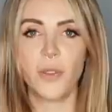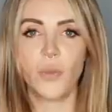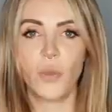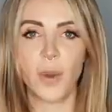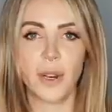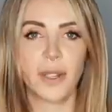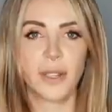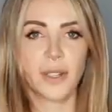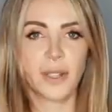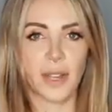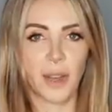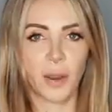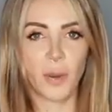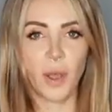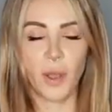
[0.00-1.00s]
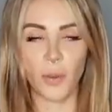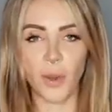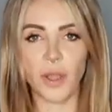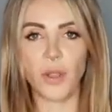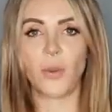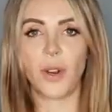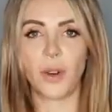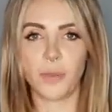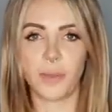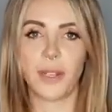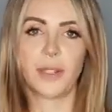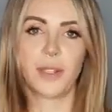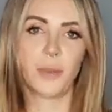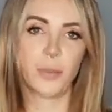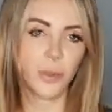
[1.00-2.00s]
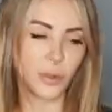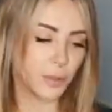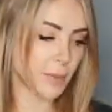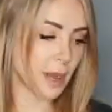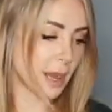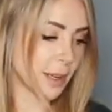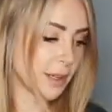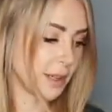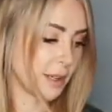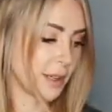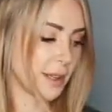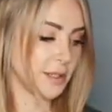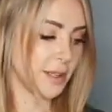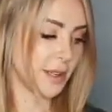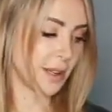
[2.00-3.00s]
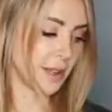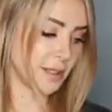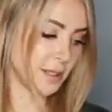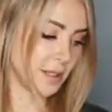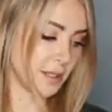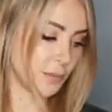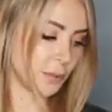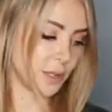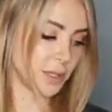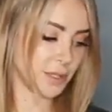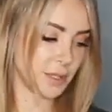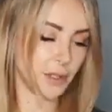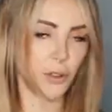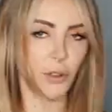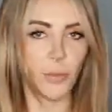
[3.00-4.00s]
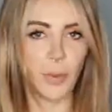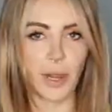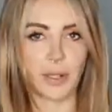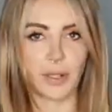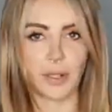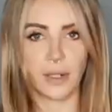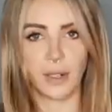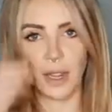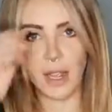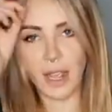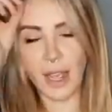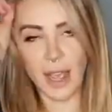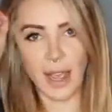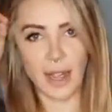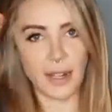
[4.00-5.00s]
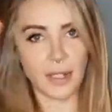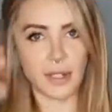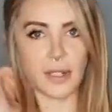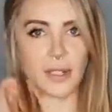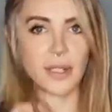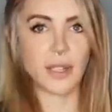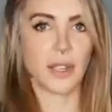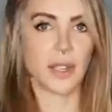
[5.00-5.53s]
you want to place the bookmark, as in press the cue button and